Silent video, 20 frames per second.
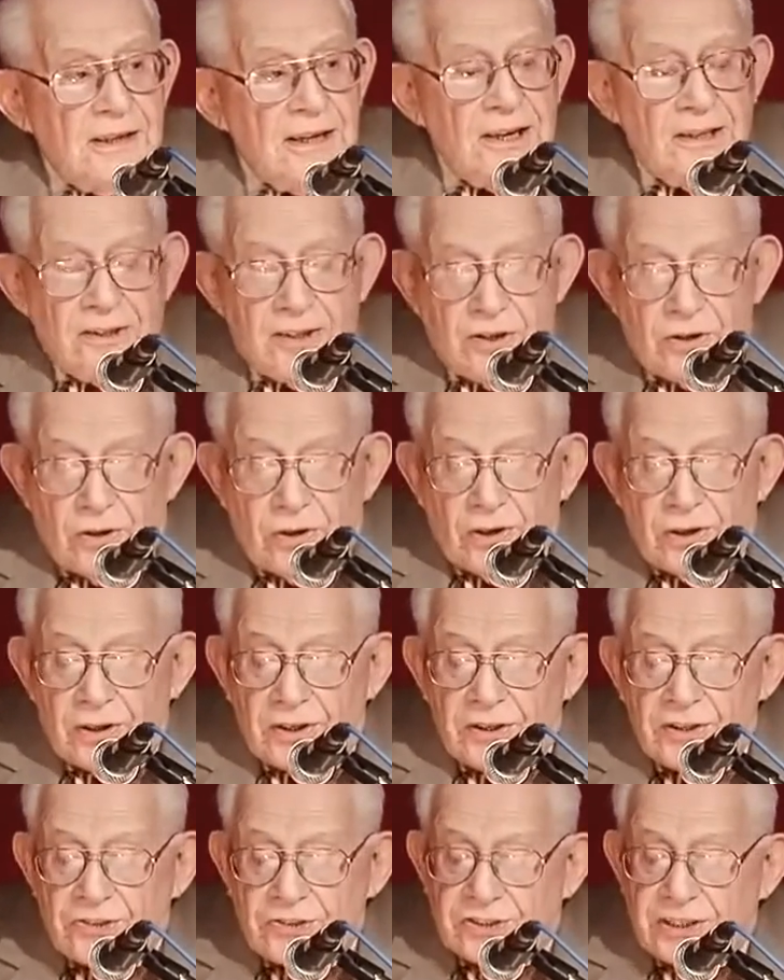In the
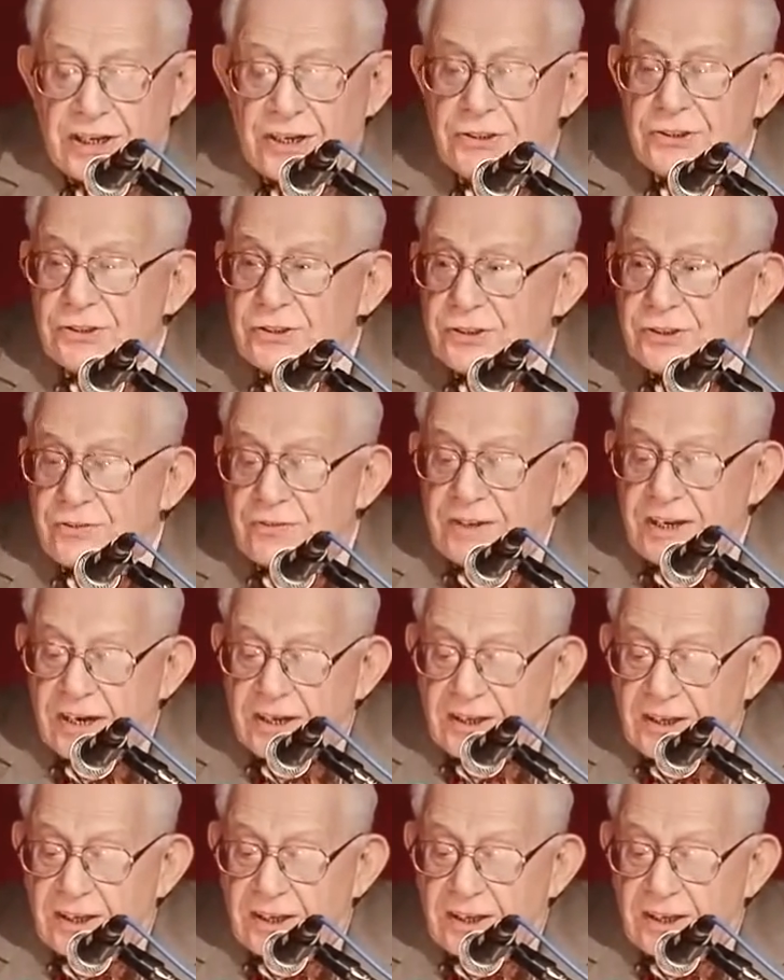early stages of their